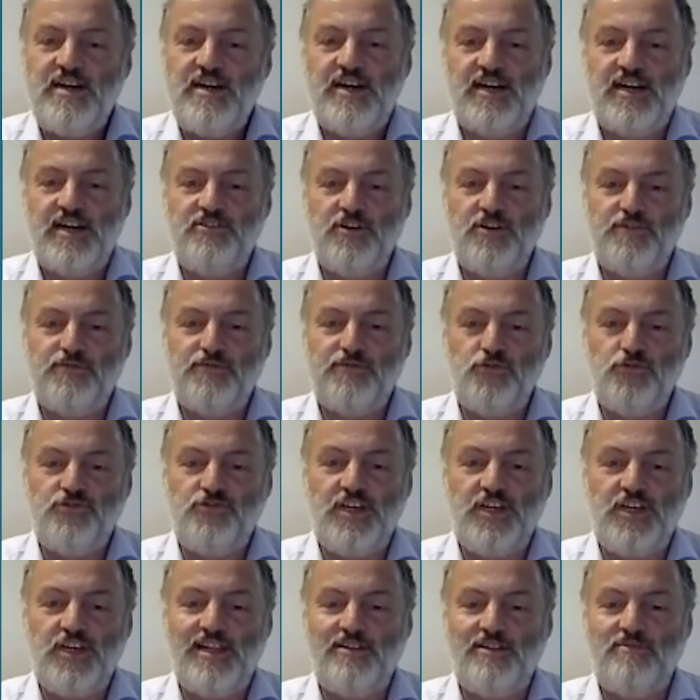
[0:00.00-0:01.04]
and you have to
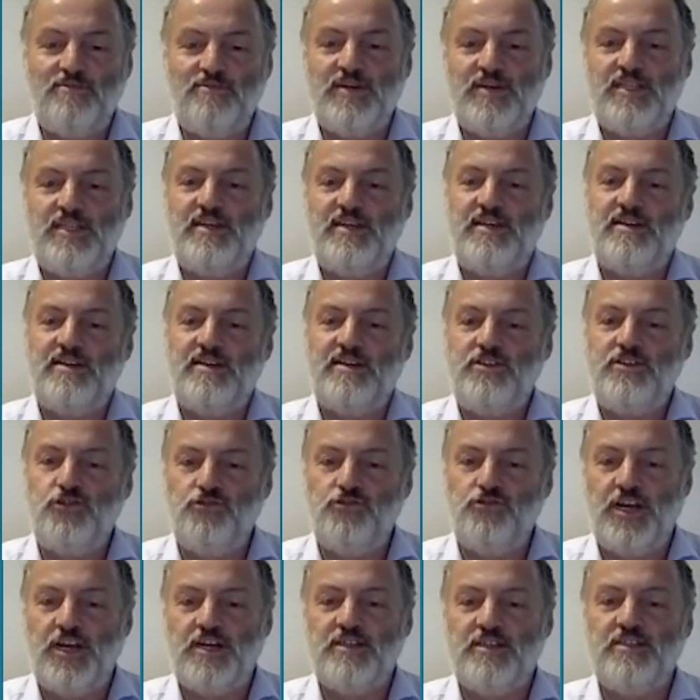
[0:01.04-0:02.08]
deal with the
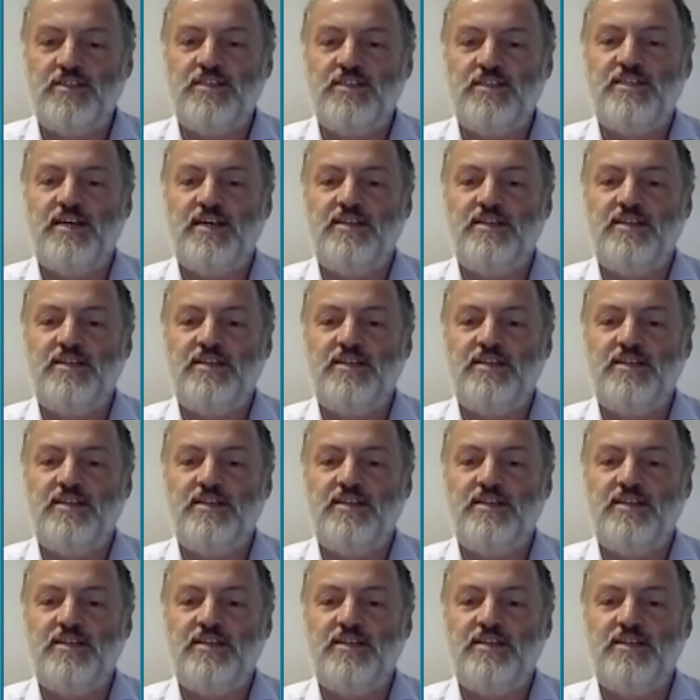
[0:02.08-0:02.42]
unions,